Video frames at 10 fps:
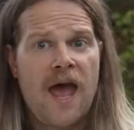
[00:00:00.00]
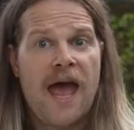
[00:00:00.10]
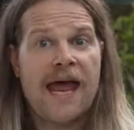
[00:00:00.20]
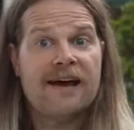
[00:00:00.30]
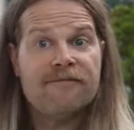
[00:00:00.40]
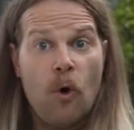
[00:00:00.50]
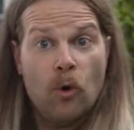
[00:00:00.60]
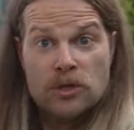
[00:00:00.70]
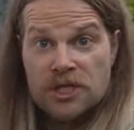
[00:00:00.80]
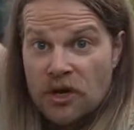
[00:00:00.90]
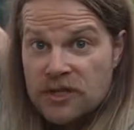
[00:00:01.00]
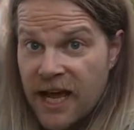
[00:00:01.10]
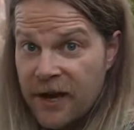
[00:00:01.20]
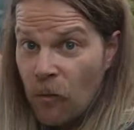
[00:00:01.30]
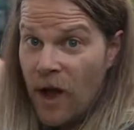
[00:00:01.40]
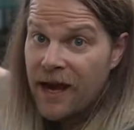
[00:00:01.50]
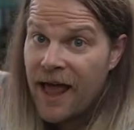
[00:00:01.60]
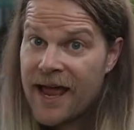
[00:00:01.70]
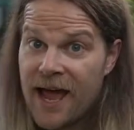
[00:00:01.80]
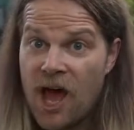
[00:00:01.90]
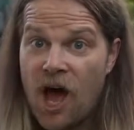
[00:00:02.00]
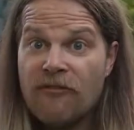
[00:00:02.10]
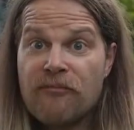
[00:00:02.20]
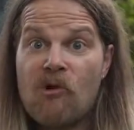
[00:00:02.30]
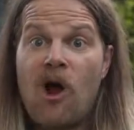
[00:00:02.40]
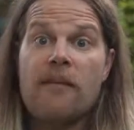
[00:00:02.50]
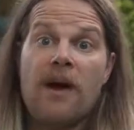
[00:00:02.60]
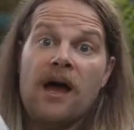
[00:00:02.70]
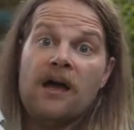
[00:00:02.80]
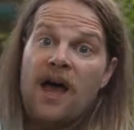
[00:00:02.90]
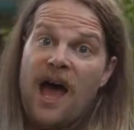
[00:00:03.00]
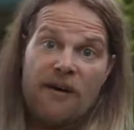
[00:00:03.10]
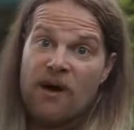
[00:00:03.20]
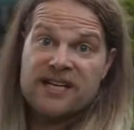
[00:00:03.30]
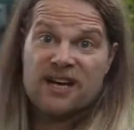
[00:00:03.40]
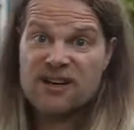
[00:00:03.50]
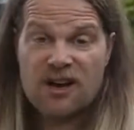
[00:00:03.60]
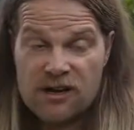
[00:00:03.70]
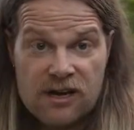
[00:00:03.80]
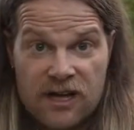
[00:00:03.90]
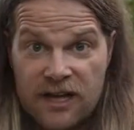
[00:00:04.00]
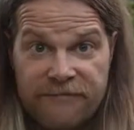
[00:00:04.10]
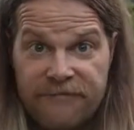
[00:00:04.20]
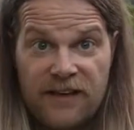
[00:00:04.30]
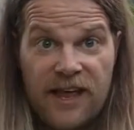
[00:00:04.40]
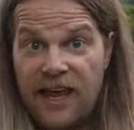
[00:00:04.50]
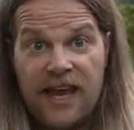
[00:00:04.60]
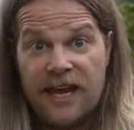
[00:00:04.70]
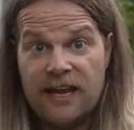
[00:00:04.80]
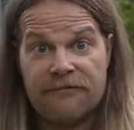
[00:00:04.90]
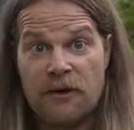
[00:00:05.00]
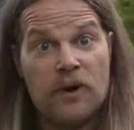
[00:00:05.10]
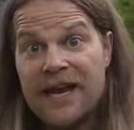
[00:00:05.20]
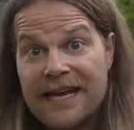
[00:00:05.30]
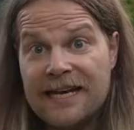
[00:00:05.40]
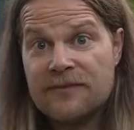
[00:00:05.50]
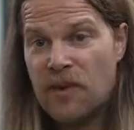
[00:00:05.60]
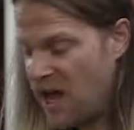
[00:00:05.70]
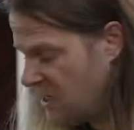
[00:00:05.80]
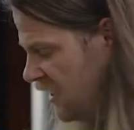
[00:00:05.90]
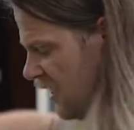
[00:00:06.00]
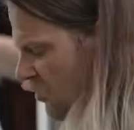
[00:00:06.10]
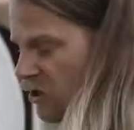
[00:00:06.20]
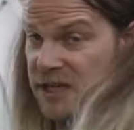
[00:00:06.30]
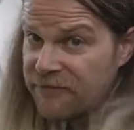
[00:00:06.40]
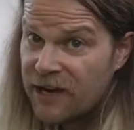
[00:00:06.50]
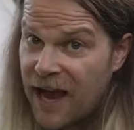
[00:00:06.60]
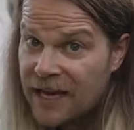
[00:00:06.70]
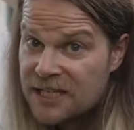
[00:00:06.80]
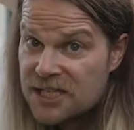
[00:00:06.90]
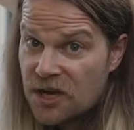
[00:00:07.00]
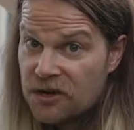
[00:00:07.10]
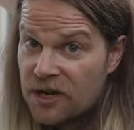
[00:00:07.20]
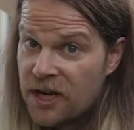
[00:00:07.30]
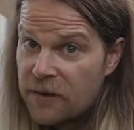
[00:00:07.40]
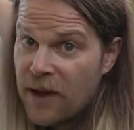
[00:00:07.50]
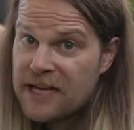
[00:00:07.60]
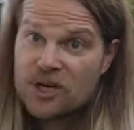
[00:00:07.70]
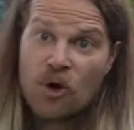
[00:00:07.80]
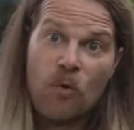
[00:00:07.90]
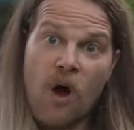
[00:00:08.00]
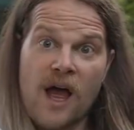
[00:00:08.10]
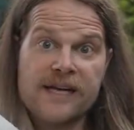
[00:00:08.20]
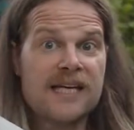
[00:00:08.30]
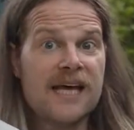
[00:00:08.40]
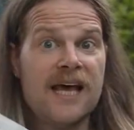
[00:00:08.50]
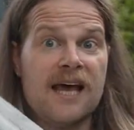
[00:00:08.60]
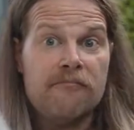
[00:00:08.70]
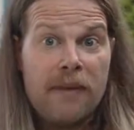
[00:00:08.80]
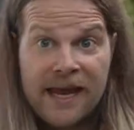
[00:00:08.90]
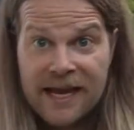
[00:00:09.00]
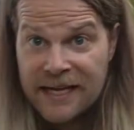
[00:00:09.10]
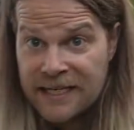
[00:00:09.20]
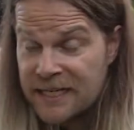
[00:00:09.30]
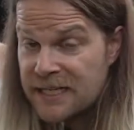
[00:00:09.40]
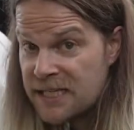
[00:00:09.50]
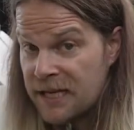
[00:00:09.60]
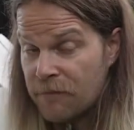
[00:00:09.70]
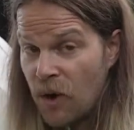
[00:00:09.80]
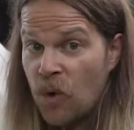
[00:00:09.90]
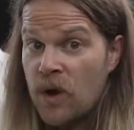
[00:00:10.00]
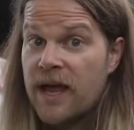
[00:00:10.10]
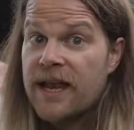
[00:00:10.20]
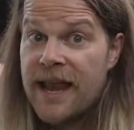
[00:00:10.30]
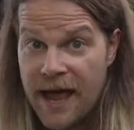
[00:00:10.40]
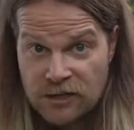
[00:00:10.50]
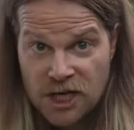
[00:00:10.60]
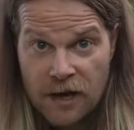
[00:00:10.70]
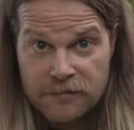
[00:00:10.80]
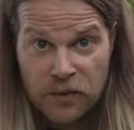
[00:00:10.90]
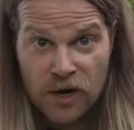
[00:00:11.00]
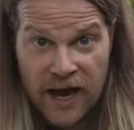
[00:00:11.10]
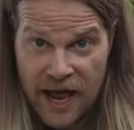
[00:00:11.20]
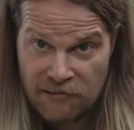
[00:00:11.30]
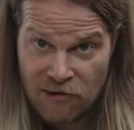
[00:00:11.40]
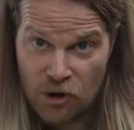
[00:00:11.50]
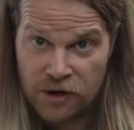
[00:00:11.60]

And I've also done 1 layer of primer. I don't know if any of them were needed, but there were different colors, so paint it all white, make it simple. Now time to put color on.